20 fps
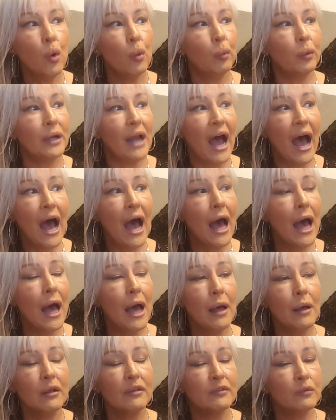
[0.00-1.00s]
when
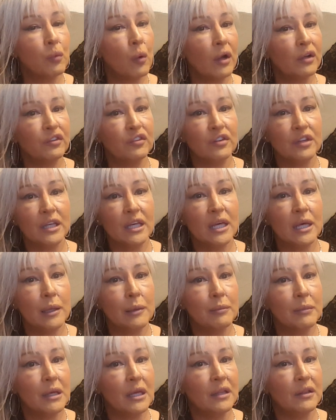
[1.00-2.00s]
I swatch
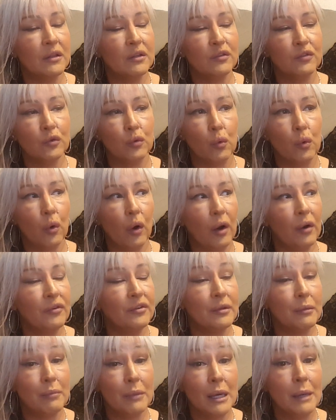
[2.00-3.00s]
them in the store,
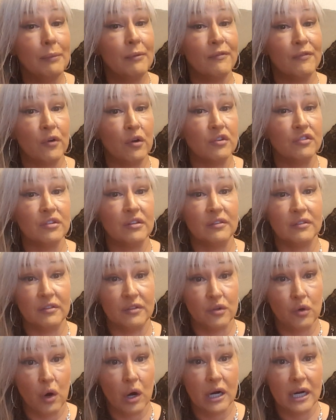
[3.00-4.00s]
to me, Perversion is
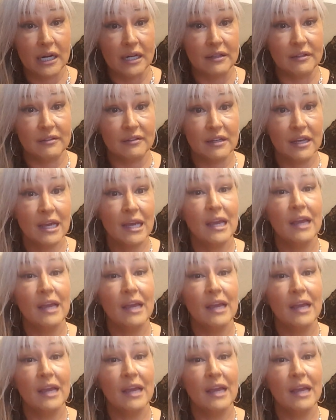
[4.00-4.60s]
the darkest.